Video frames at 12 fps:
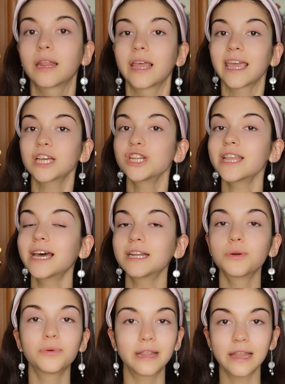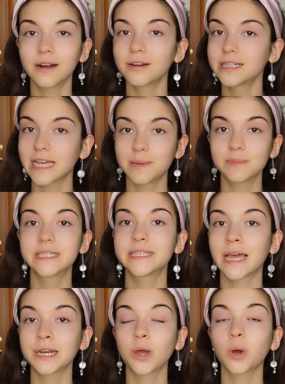I actually had a really hard time
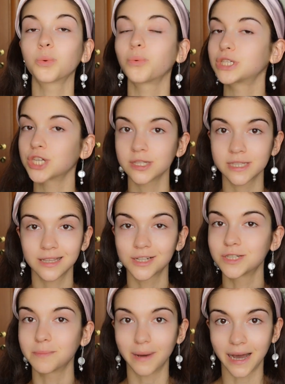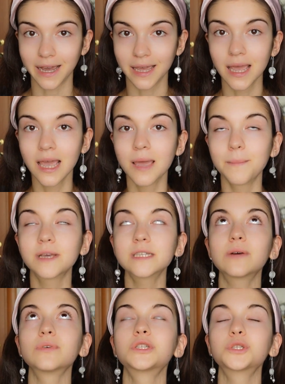deciding on which concealer to buy because
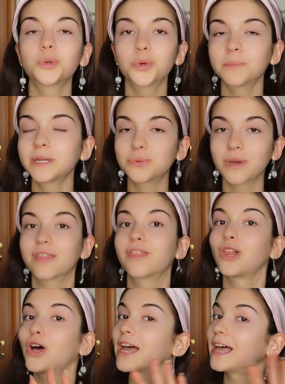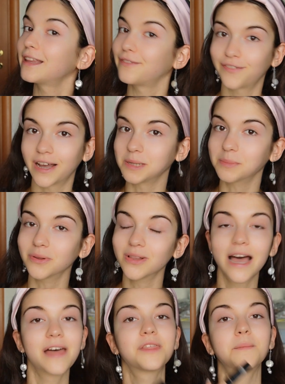I was torn between the L'Oréal Infallible
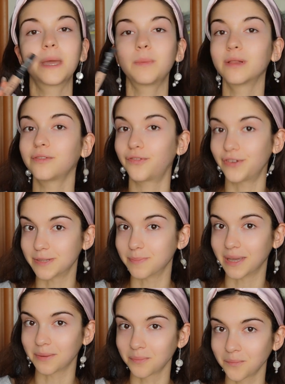and the Maybelline Fit Me.